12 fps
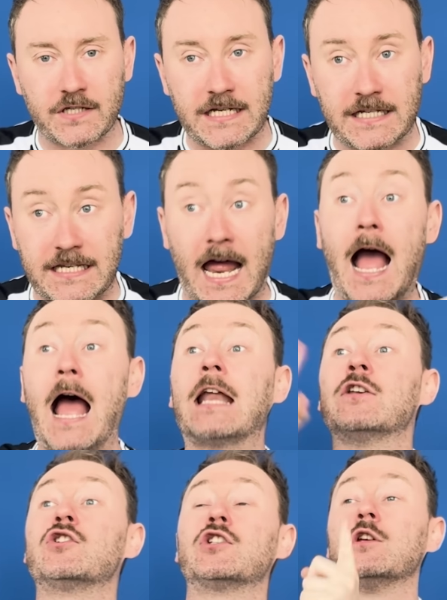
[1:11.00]
season.
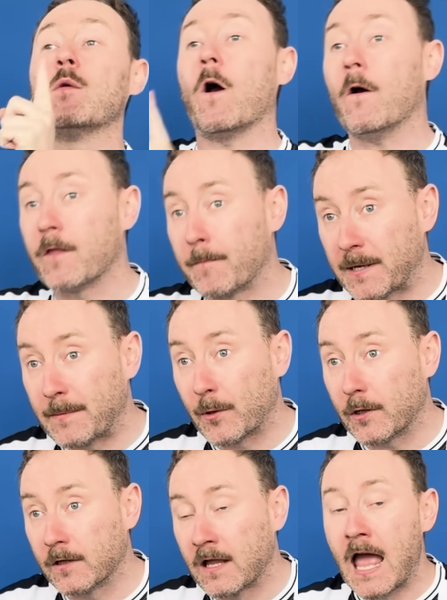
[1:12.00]
And to other
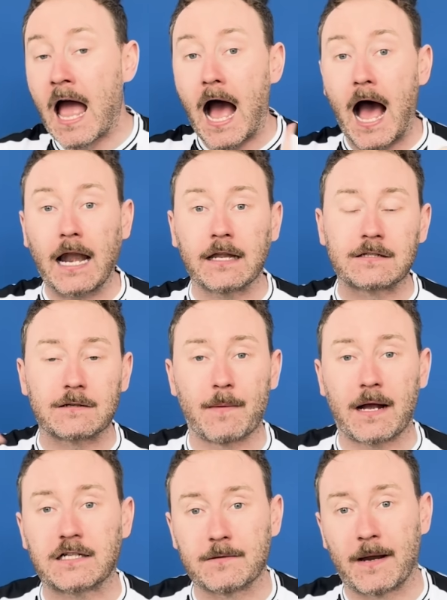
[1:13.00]
people, Allan
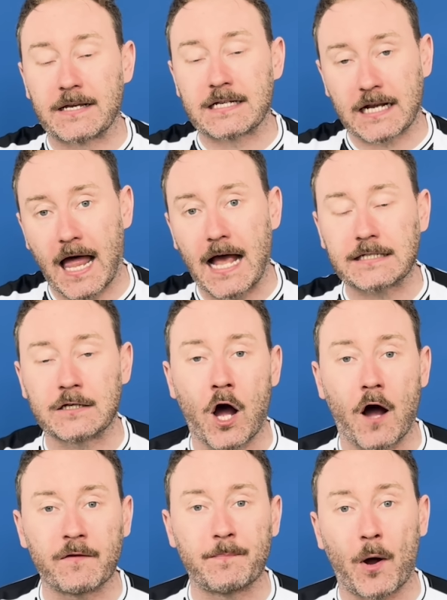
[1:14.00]
Saint-Maximin is class and
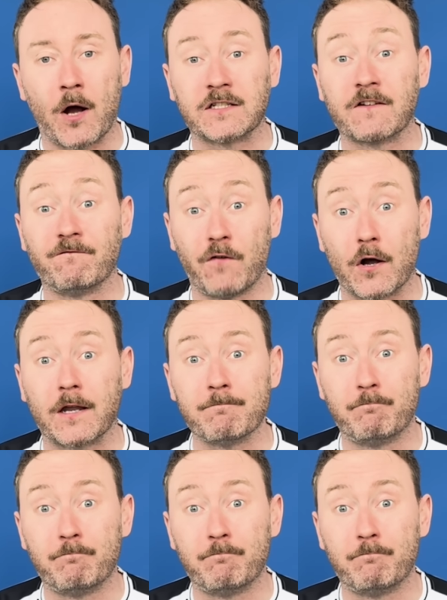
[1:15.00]
Harvey Barnes is f***ing